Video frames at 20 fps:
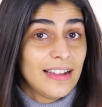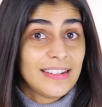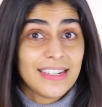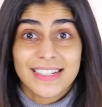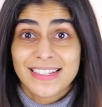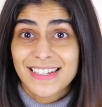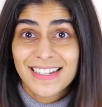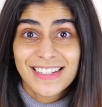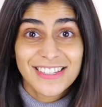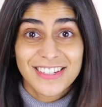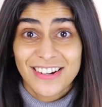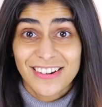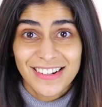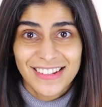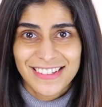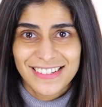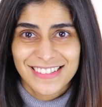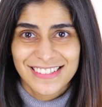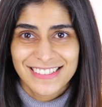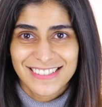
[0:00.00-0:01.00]
let's get
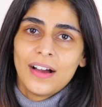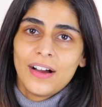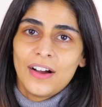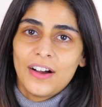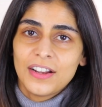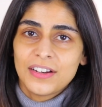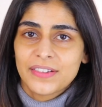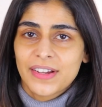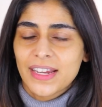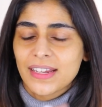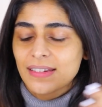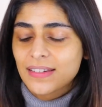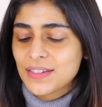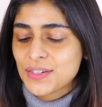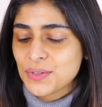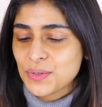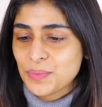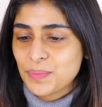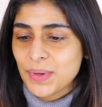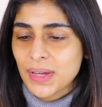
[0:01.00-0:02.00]
started. Alright,
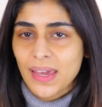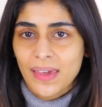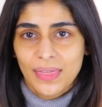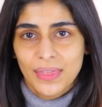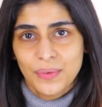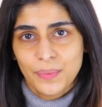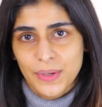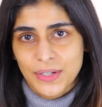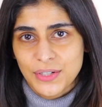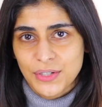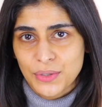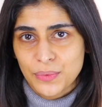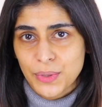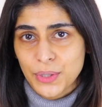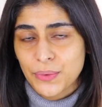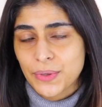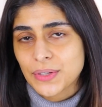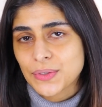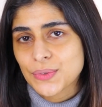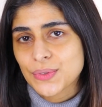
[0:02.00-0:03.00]
to begin the video, we're
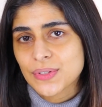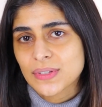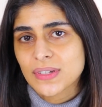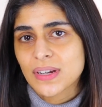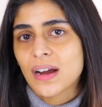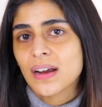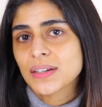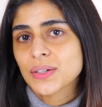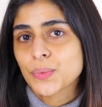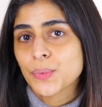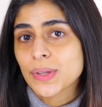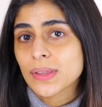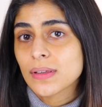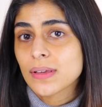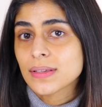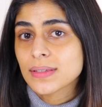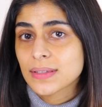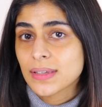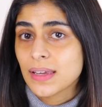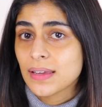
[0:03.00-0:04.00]
going to start
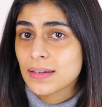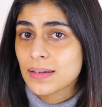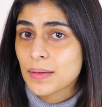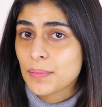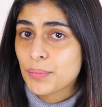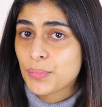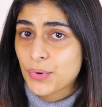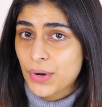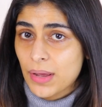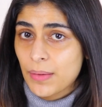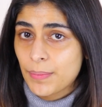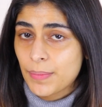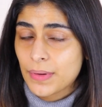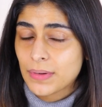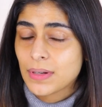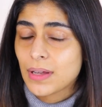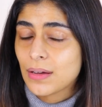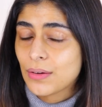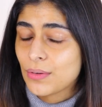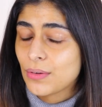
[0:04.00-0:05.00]
with skin prep.
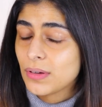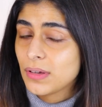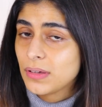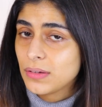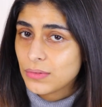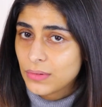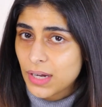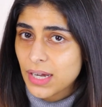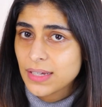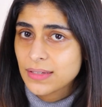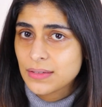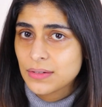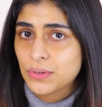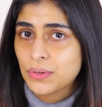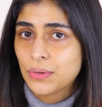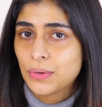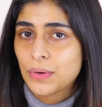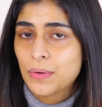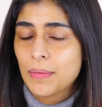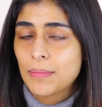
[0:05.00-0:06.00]
Now, you guys
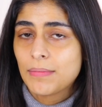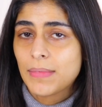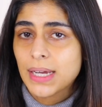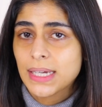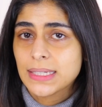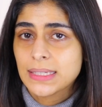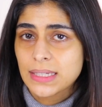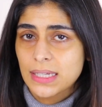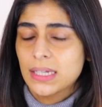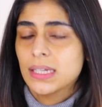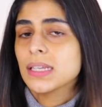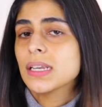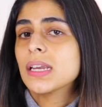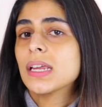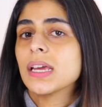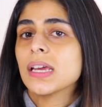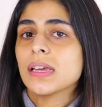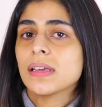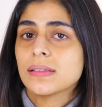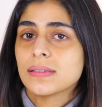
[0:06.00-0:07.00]
know my skin
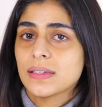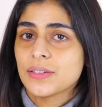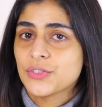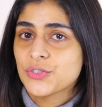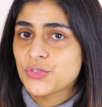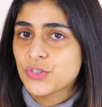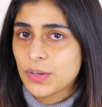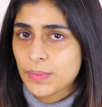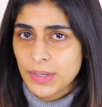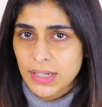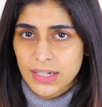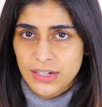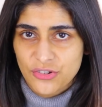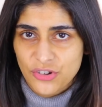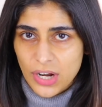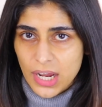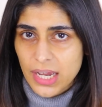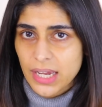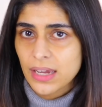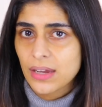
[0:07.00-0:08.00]
is extremely
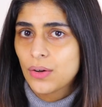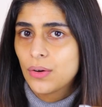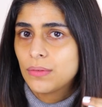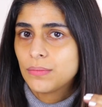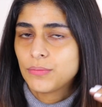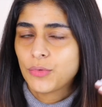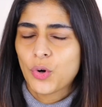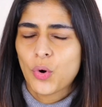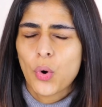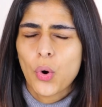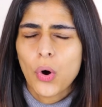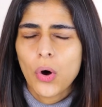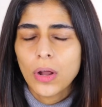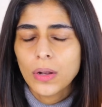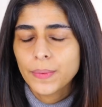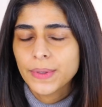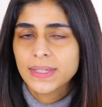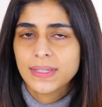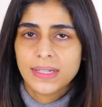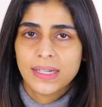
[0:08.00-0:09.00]
dry,
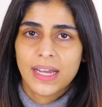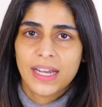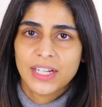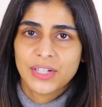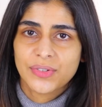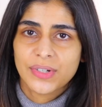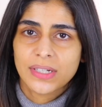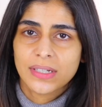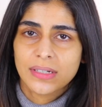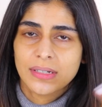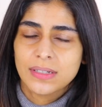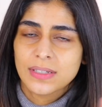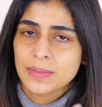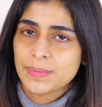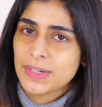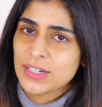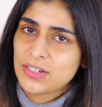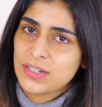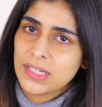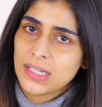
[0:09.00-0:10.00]
always dehydrated,
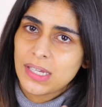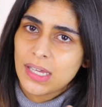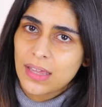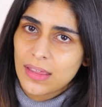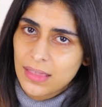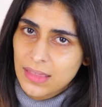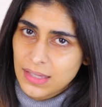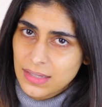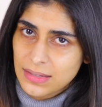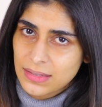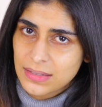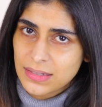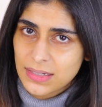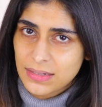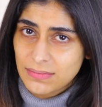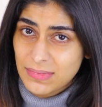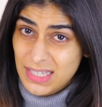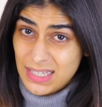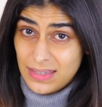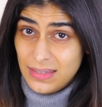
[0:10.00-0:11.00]
especially this
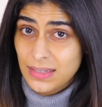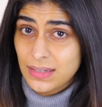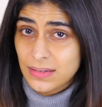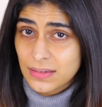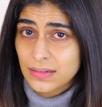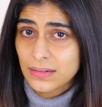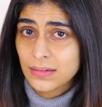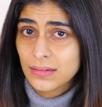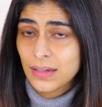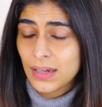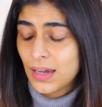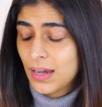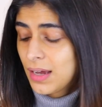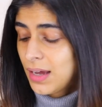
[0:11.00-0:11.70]
season.